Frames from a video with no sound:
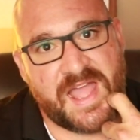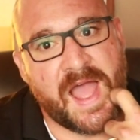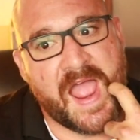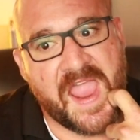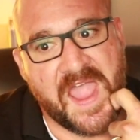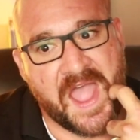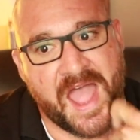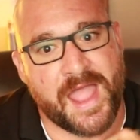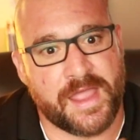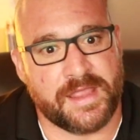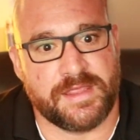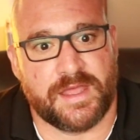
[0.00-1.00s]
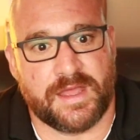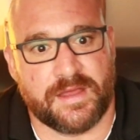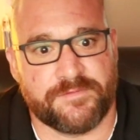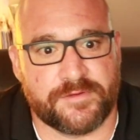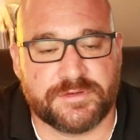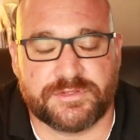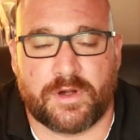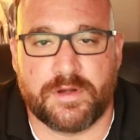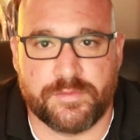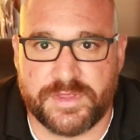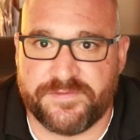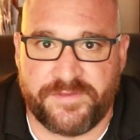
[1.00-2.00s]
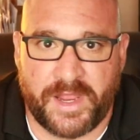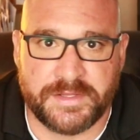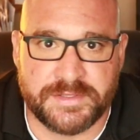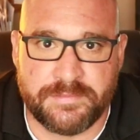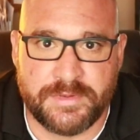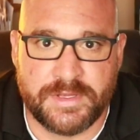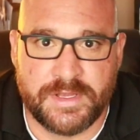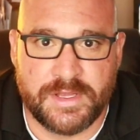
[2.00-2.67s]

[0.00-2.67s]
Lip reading: I first started with a Phantom,